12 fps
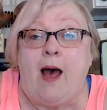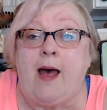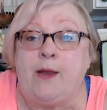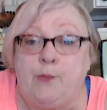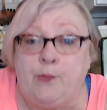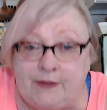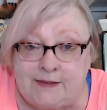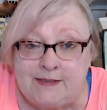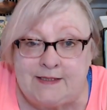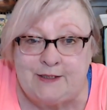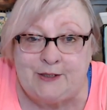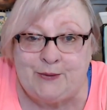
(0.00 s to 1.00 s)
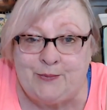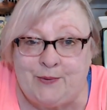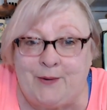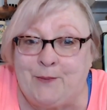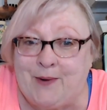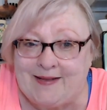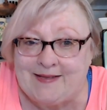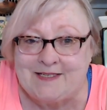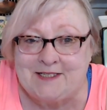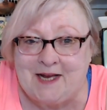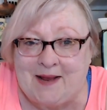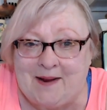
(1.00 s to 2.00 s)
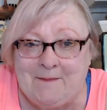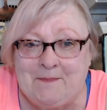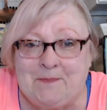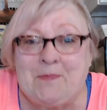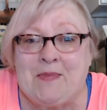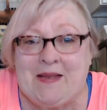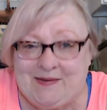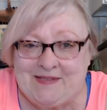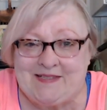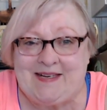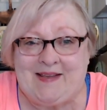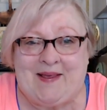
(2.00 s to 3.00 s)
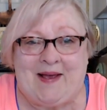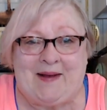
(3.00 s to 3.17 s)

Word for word: I will see you on Wednesday. See you then.